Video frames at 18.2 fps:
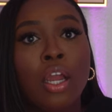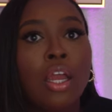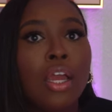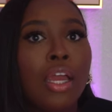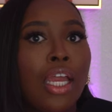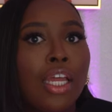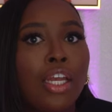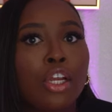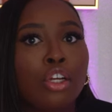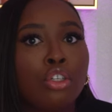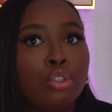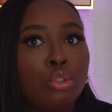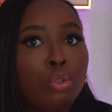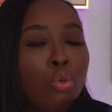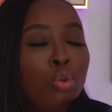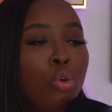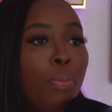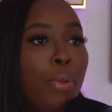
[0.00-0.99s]
and their
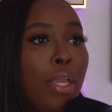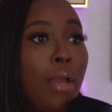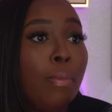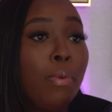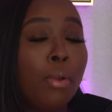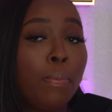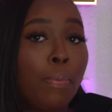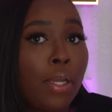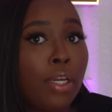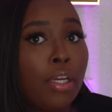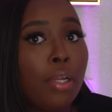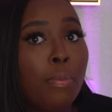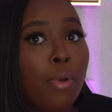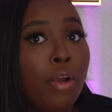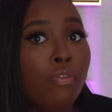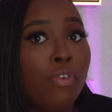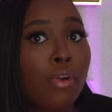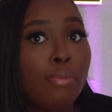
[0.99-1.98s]
school, be able to pick them
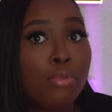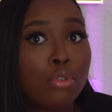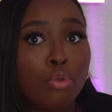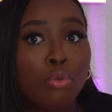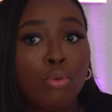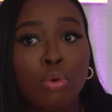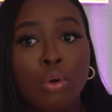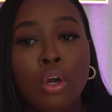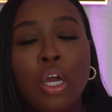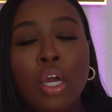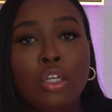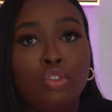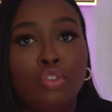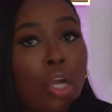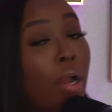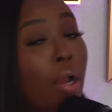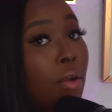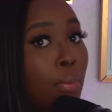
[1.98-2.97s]
up from school,
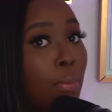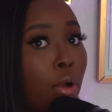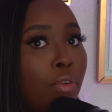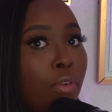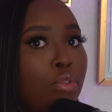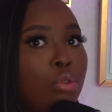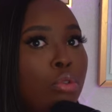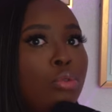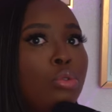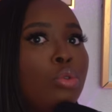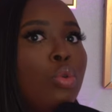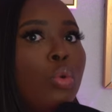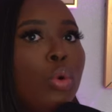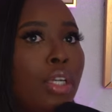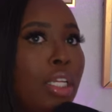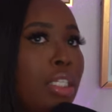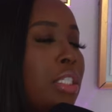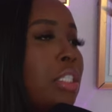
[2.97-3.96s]
drop them off to school.
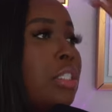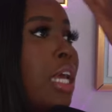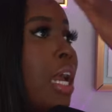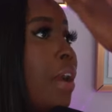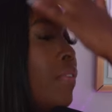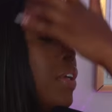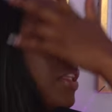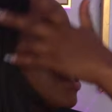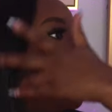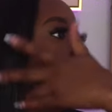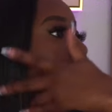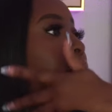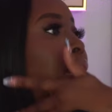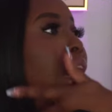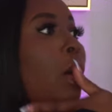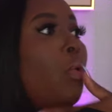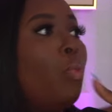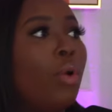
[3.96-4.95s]
This is everything that
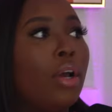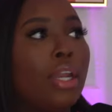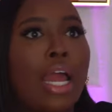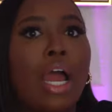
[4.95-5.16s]
I wanted.